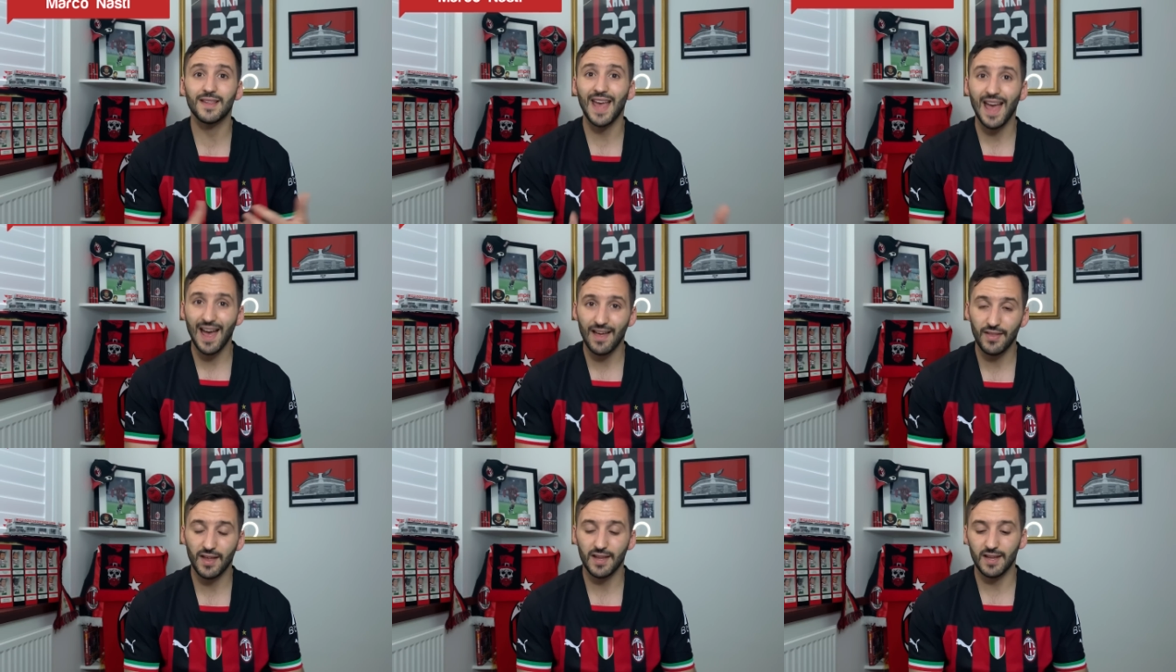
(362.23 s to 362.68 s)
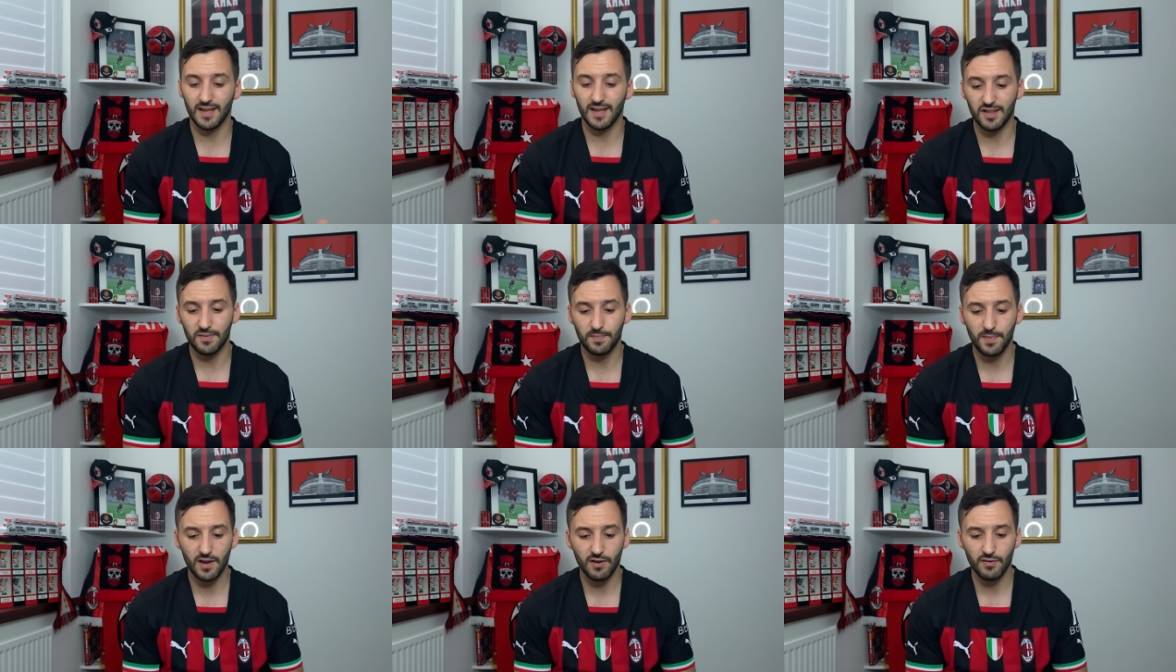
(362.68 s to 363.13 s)
Get that
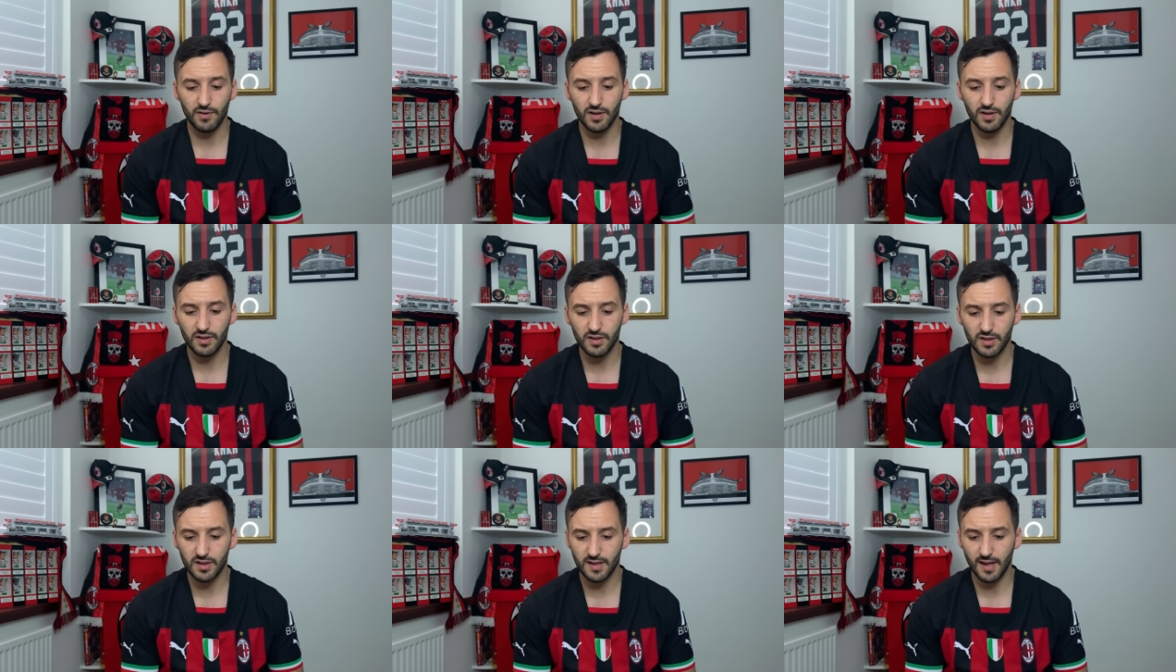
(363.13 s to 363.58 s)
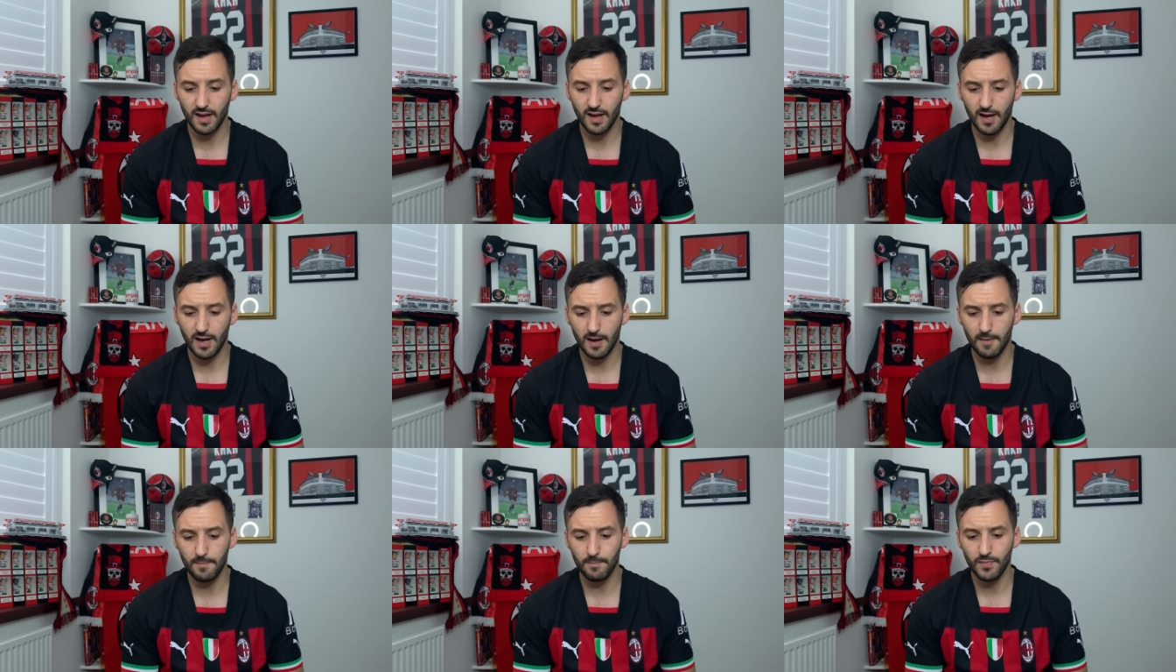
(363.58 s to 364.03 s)
experience.
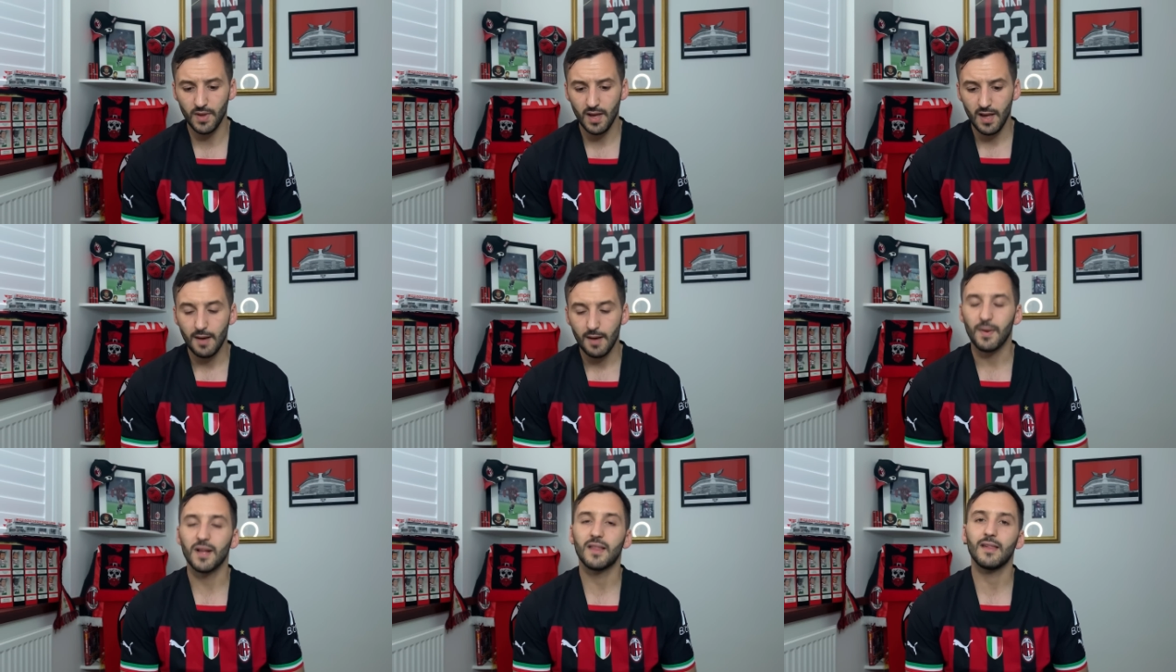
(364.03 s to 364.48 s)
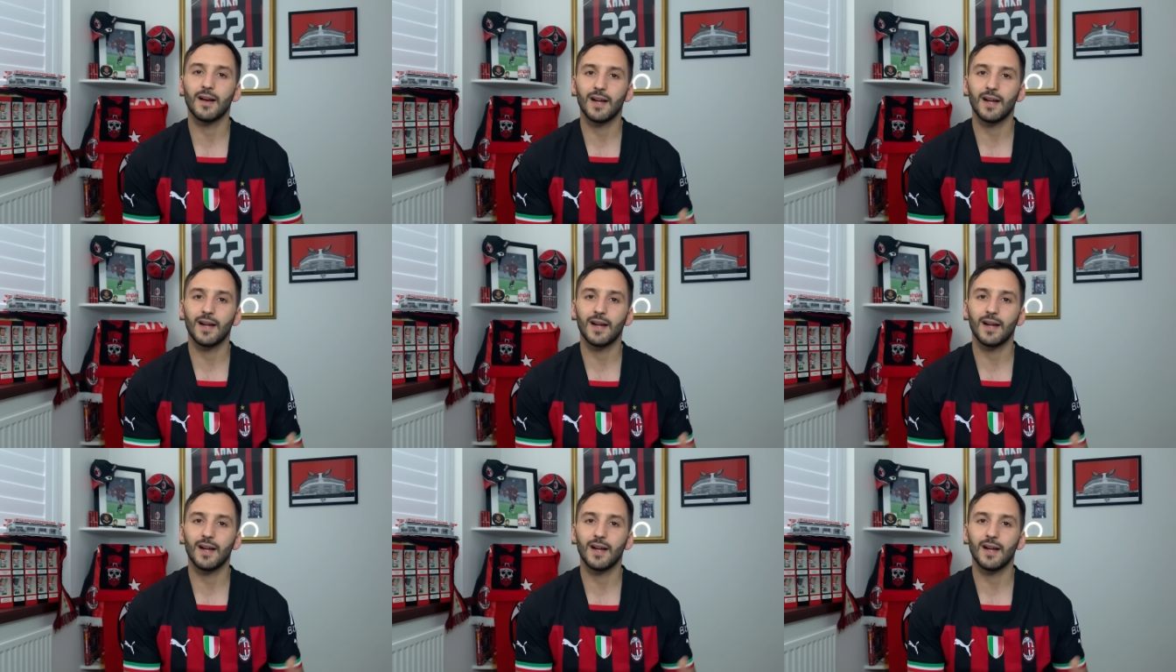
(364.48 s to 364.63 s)
Um, Mattia